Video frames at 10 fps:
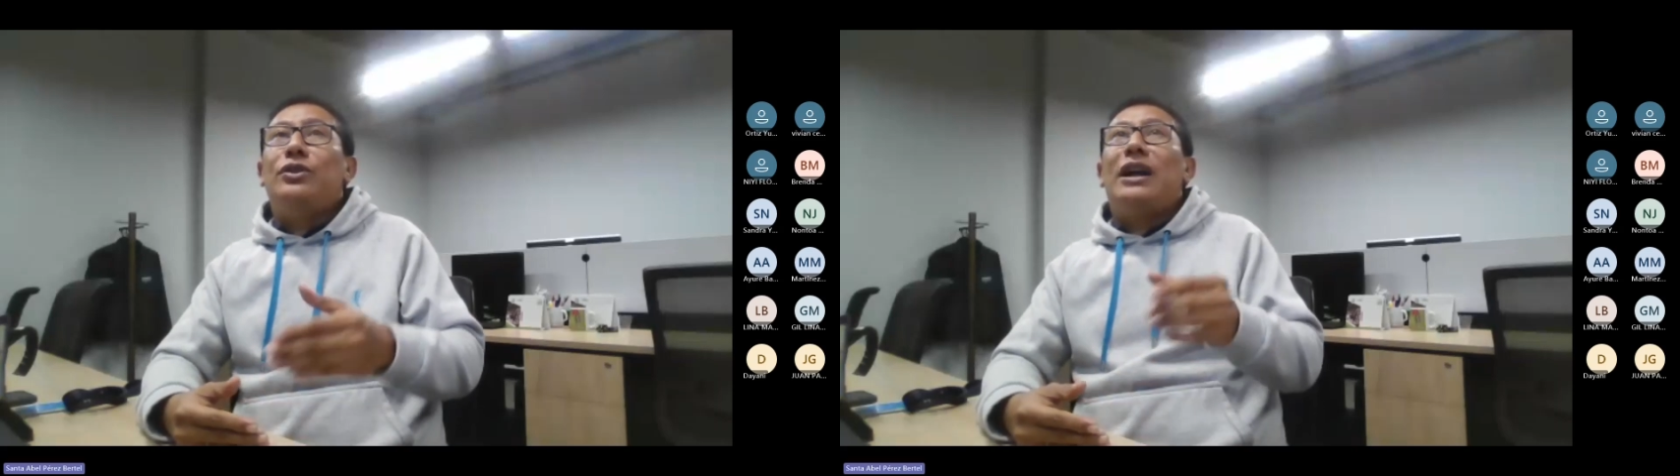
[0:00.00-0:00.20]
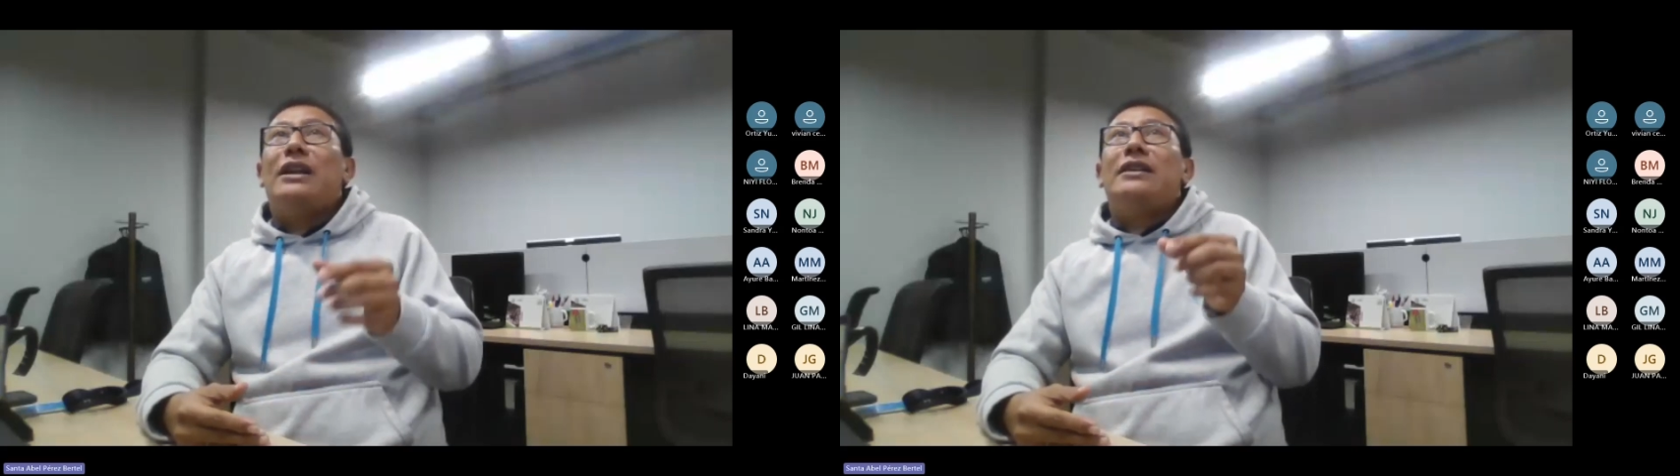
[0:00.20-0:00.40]

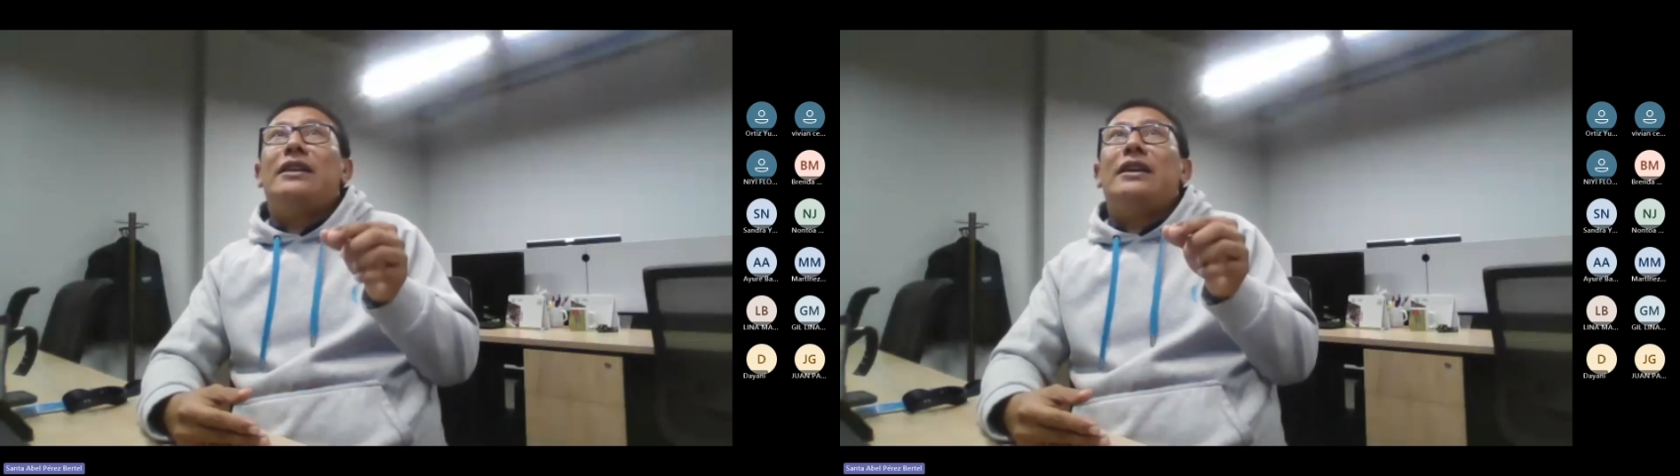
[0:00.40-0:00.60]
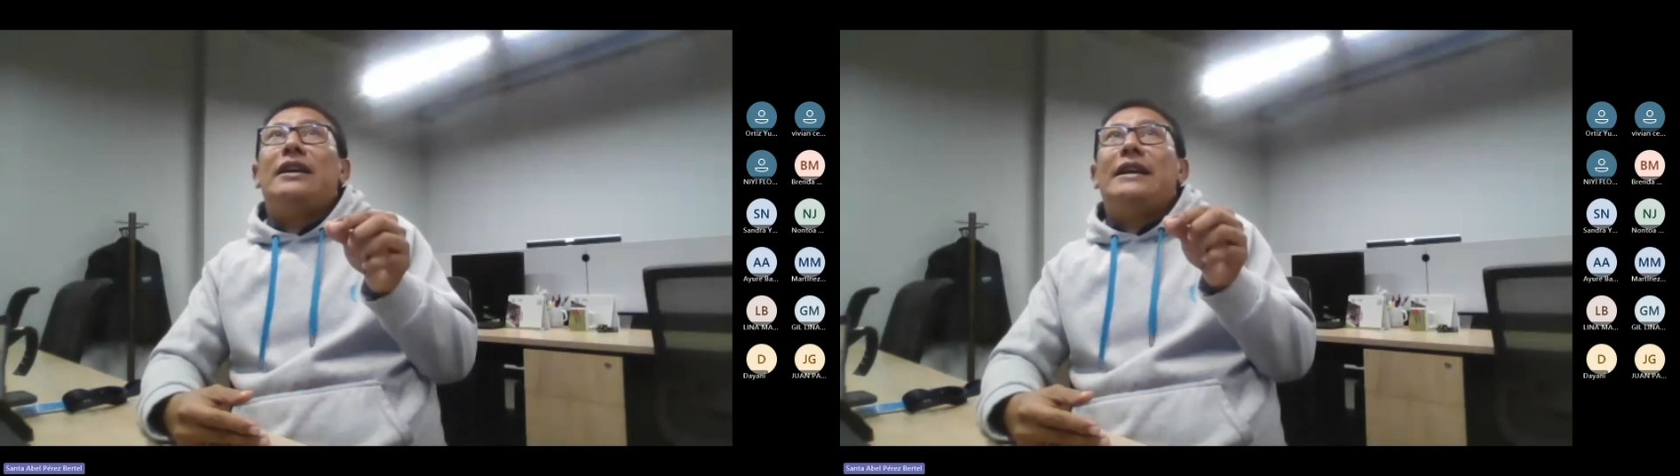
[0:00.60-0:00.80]
can